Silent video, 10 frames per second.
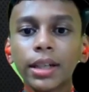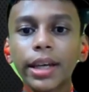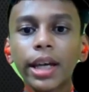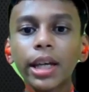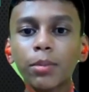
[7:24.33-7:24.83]

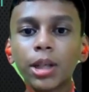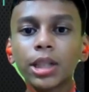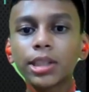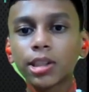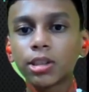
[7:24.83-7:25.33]
K
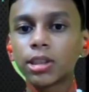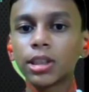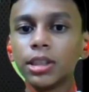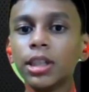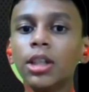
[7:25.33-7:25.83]
remains
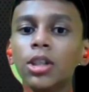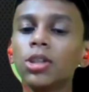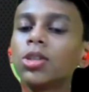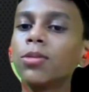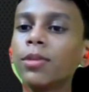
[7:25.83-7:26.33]
constant.
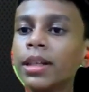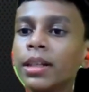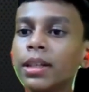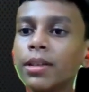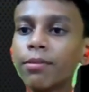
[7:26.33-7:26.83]
So
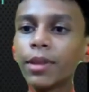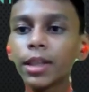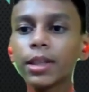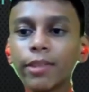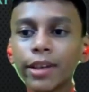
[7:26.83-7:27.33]
when
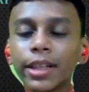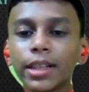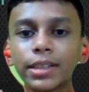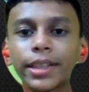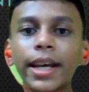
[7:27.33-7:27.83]
there
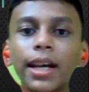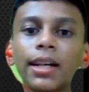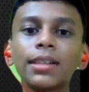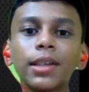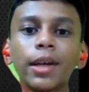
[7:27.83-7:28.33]
is a
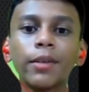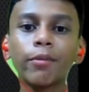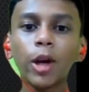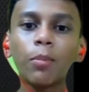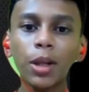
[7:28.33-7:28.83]
gas and
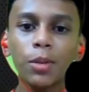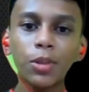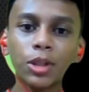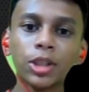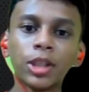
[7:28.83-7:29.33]
we apply
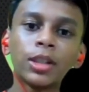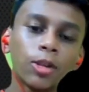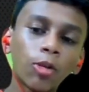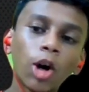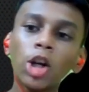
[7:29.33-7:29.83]
pressure,
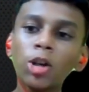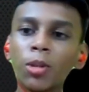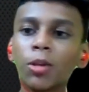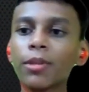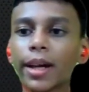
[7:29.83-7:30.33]
the volume
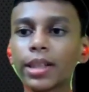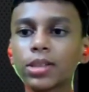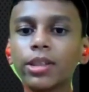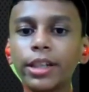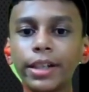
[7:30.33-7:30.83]
of gas
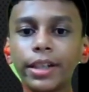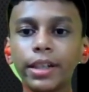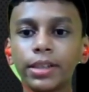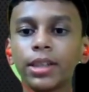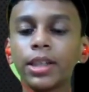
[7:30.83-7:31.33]
will
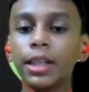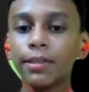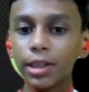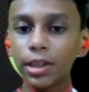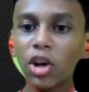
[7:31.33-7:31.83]
decrease.
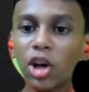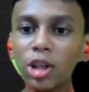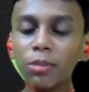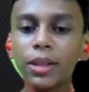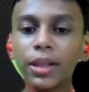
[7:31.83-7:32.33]
When the
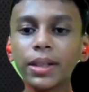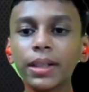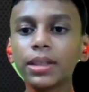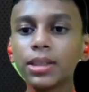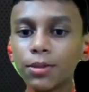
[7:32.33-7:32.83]
volume
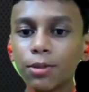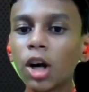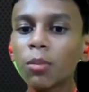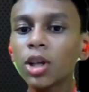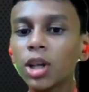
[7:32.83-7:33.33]
decreases, the
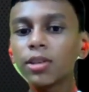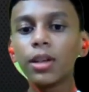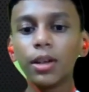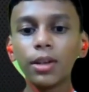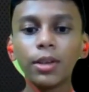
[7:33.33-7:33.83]
formula
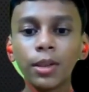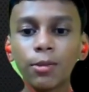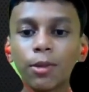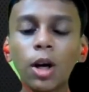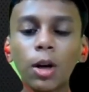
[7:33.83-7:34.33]

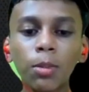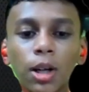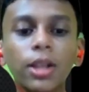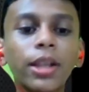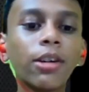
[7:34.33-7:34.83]

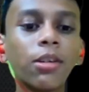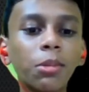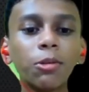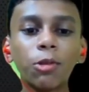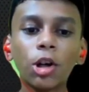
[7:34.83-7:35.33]
there will
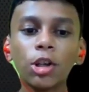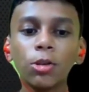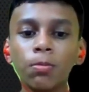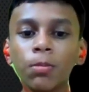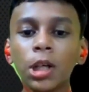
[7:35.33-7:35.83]
be
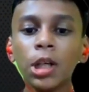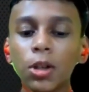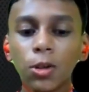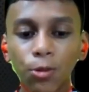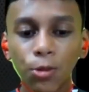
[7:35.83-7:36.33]
volume
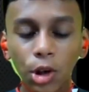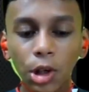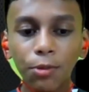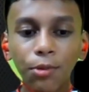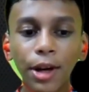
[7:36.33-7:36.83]

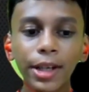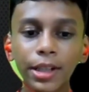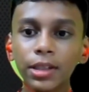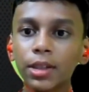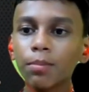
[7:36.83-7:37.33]
for
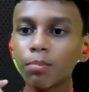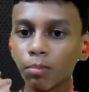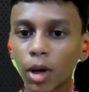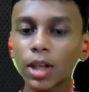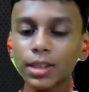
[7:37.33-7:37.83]
finding the
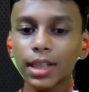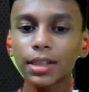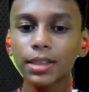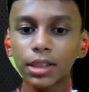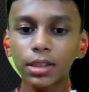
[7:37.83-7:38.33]
mass
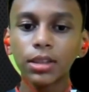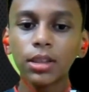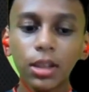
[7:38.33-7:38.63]
action.